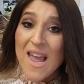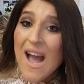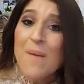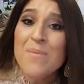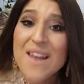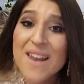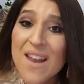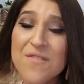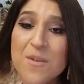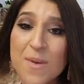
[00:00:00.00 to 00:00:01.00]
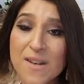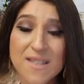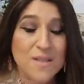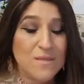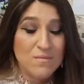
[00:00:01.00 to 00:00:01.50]
I'm not
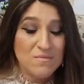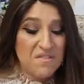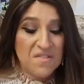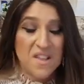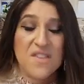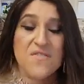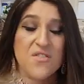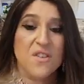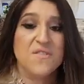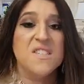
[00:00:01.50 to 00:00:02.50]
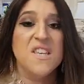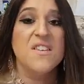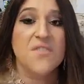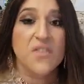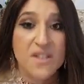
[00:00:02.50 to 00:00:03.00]
everybody's flavor of tea,
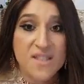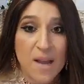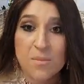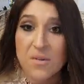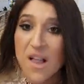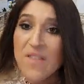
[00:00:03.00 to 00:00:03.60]
for example.